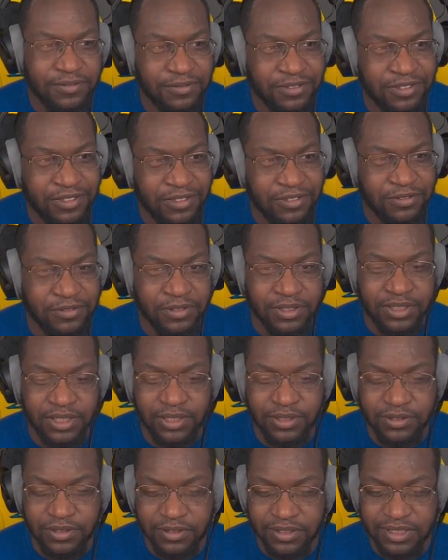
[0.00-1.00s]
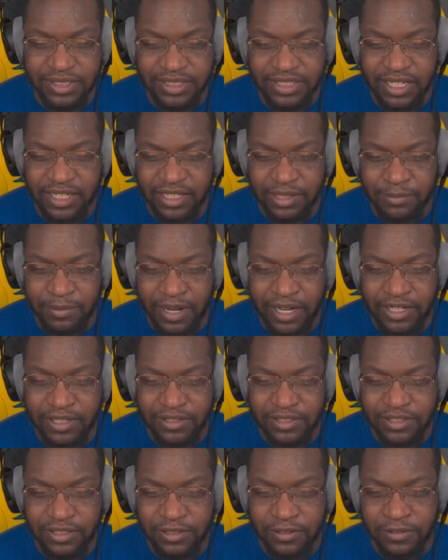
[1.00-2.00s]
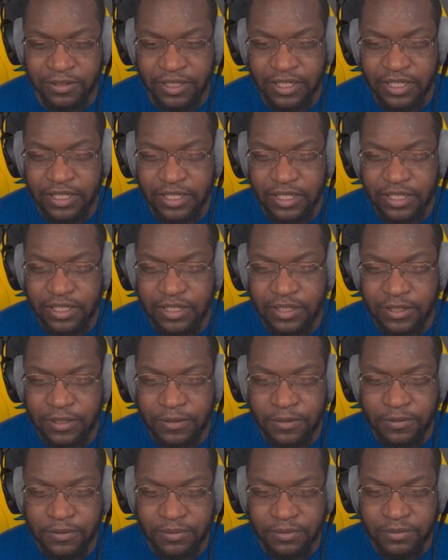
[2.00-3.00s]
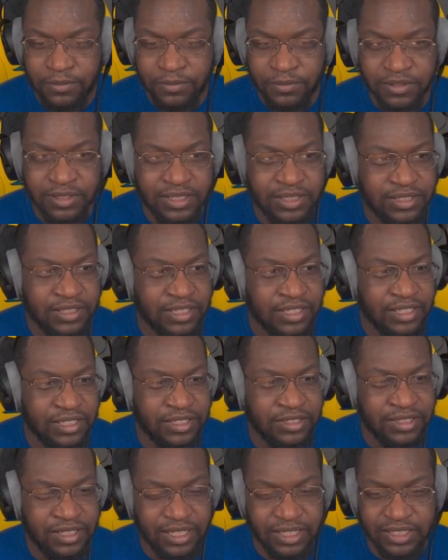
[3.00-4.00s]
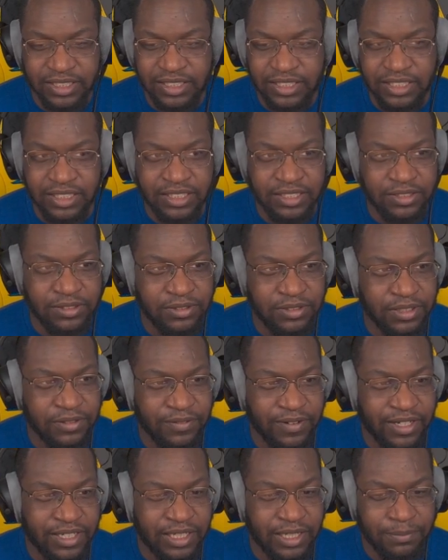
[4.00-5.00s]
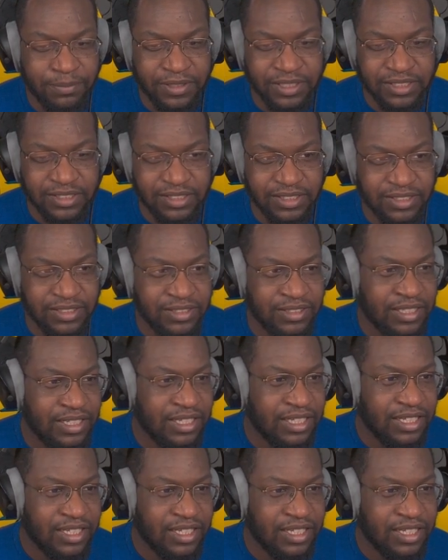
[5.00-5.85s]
We'll go towards the deadly battle, so we'll start. You can kind of see who you're fighting up against. It